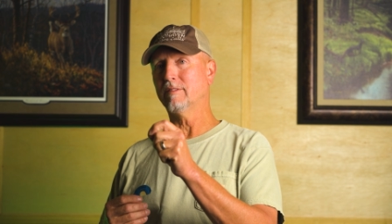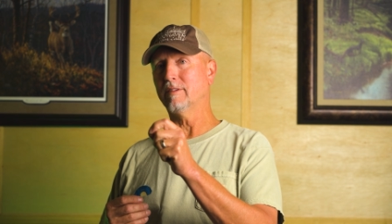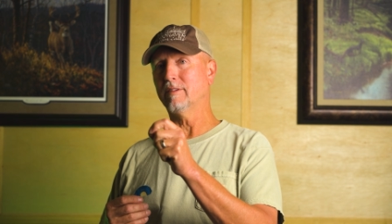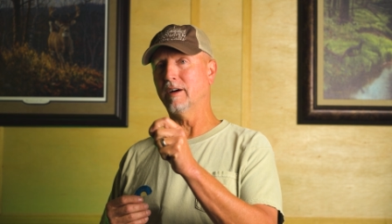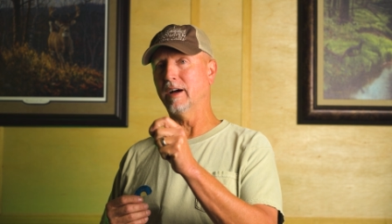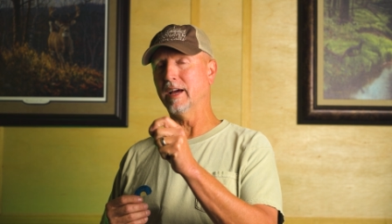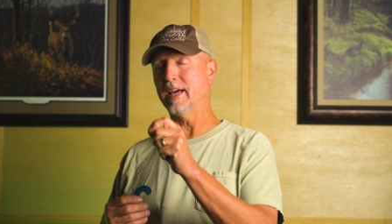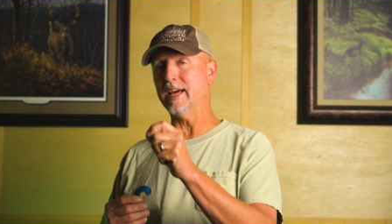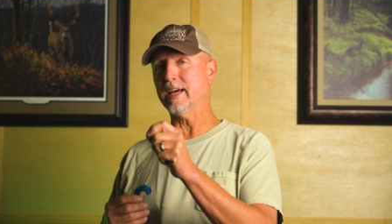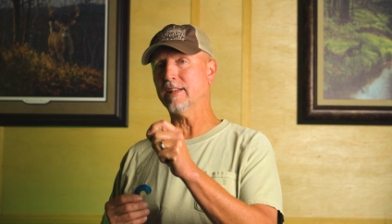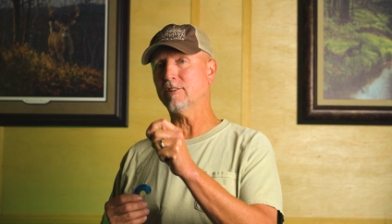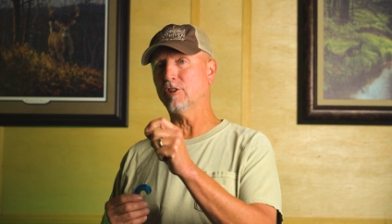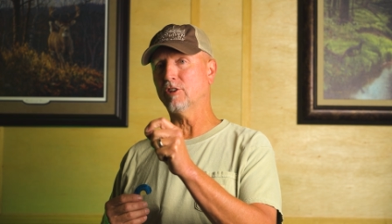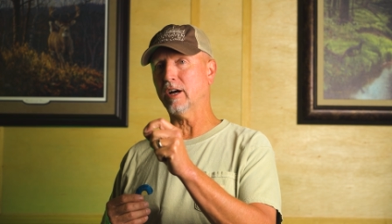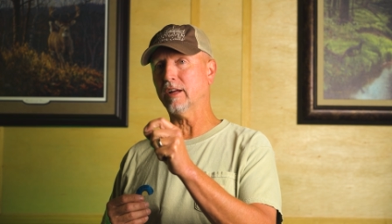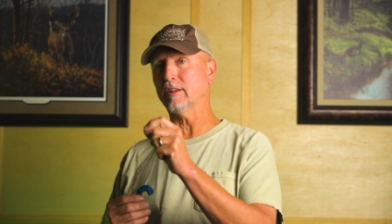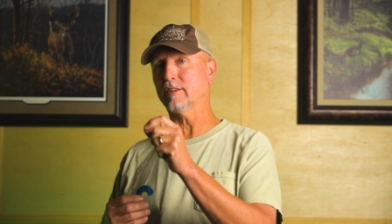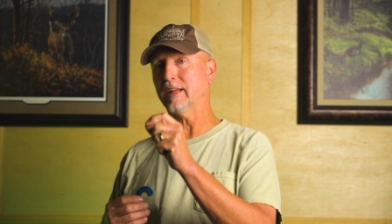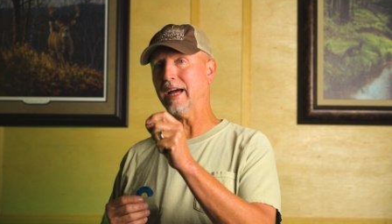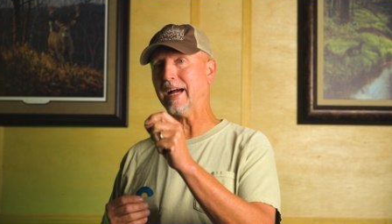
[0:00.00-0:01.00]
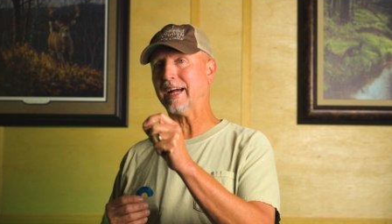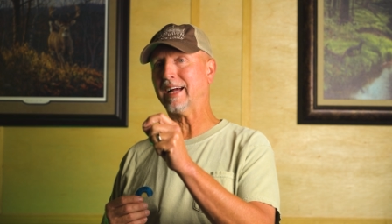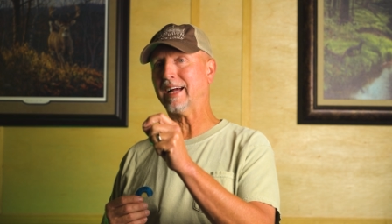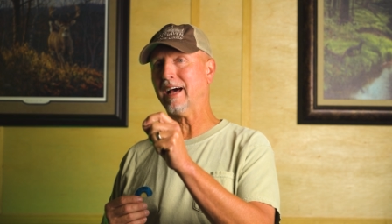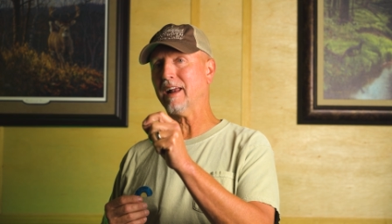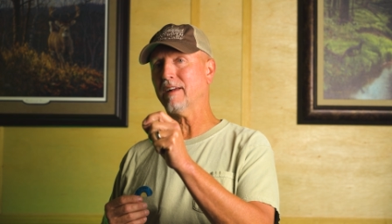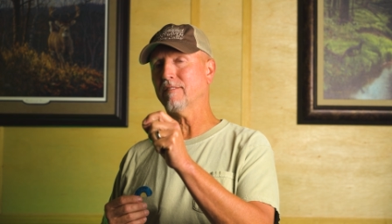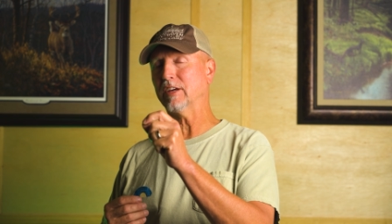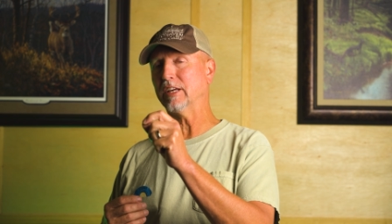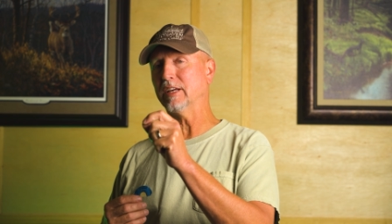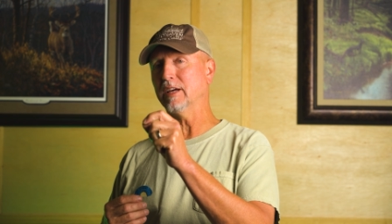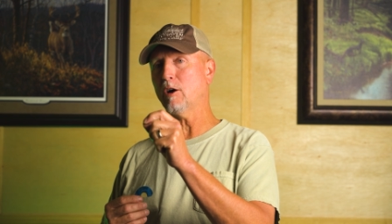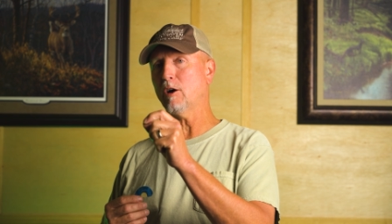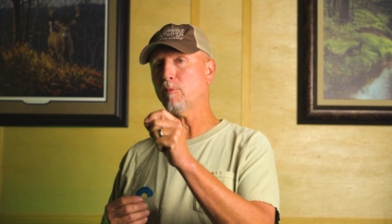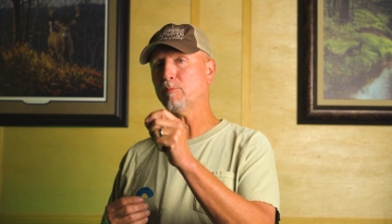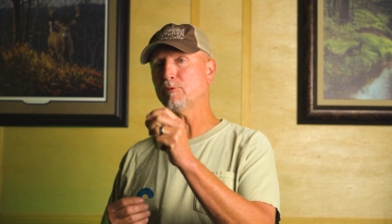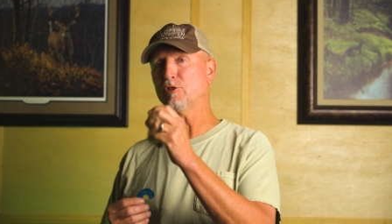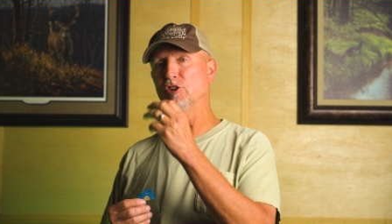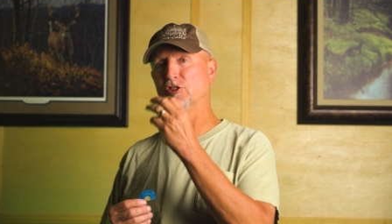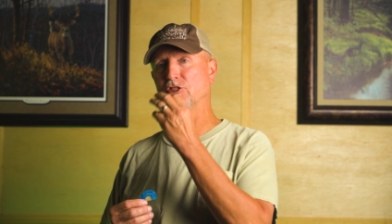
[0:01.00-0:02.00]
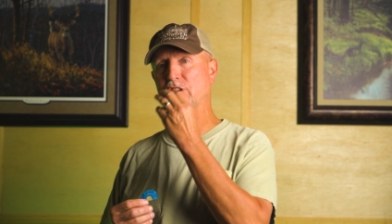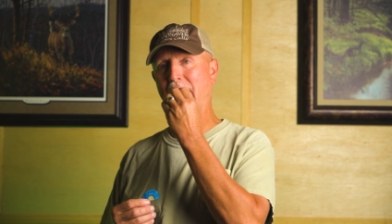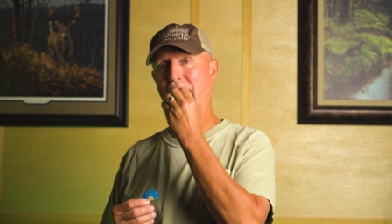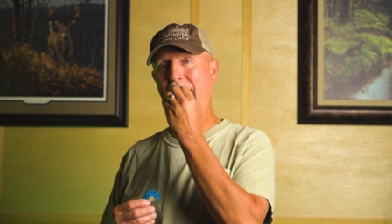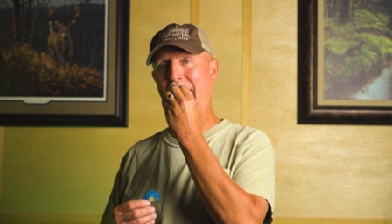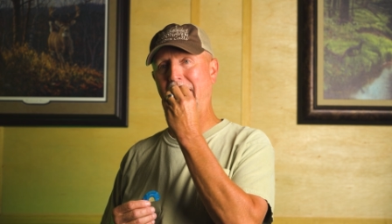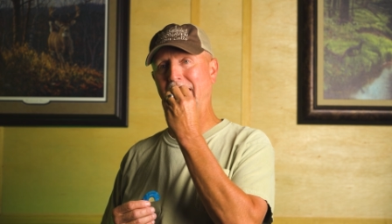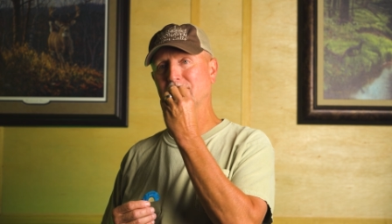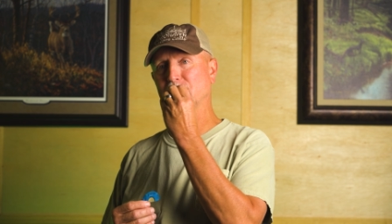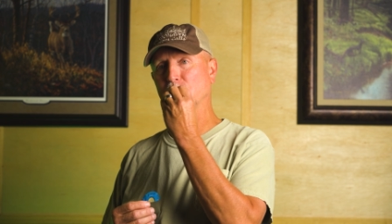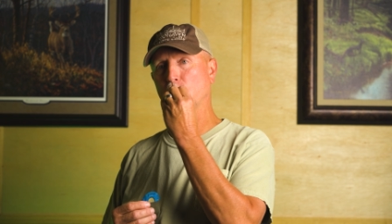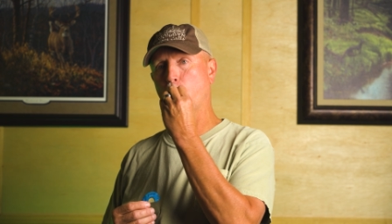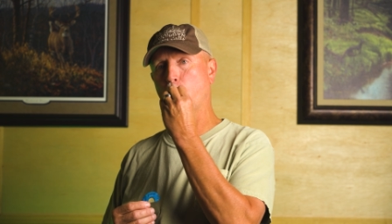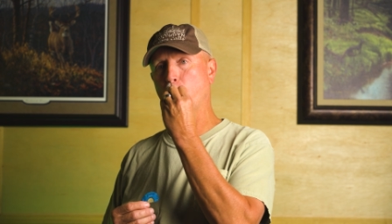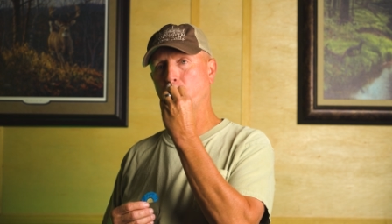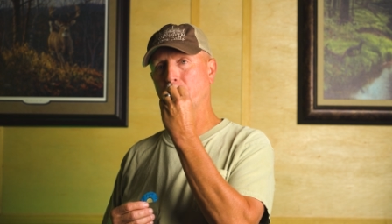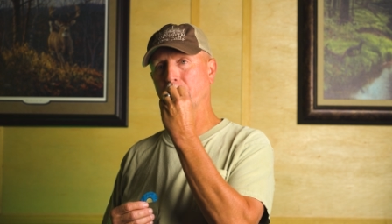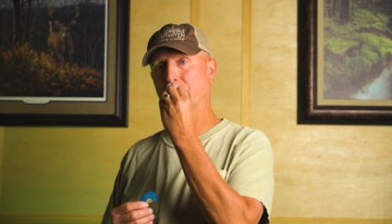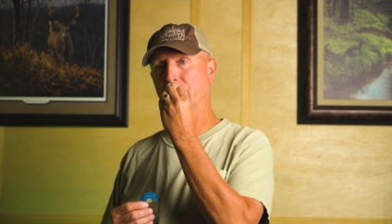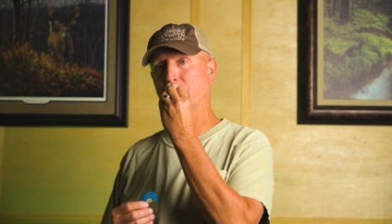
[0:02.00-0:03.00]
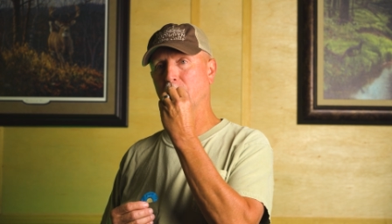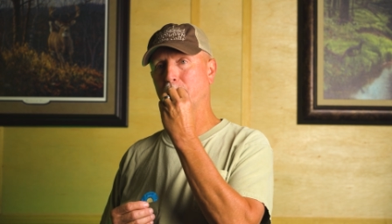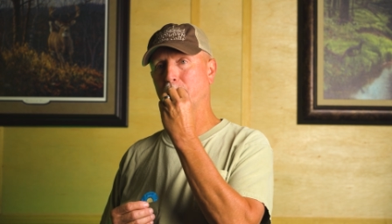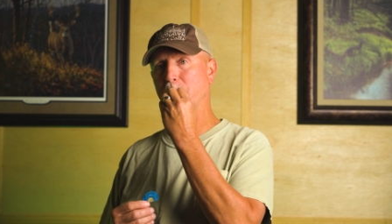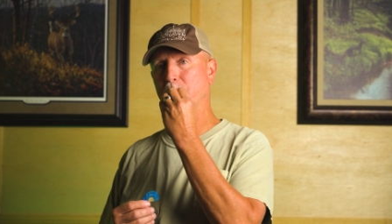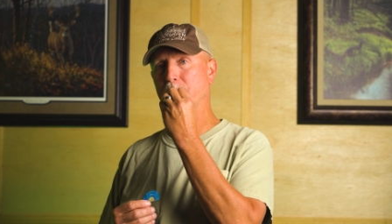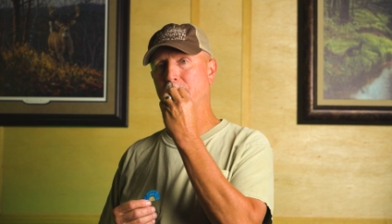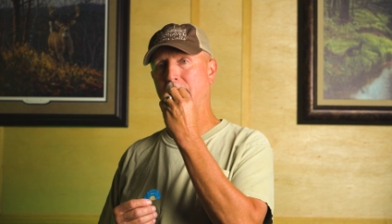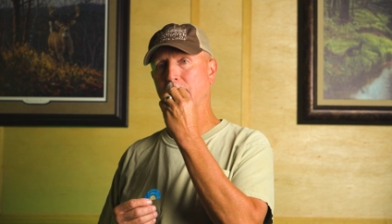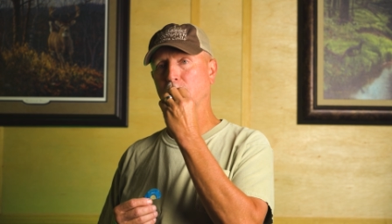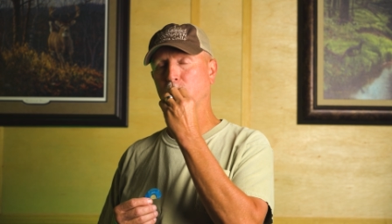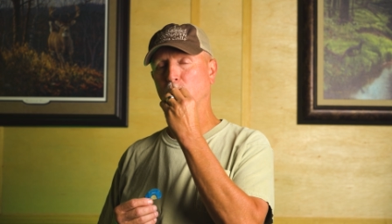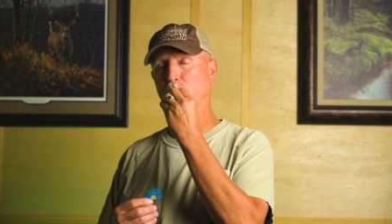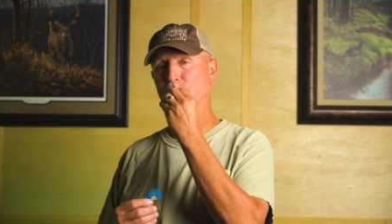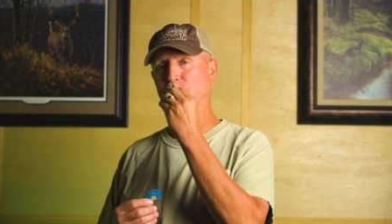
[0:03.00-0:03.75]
a hen does that kind of a yelp, she's not actually opening up her mouth. What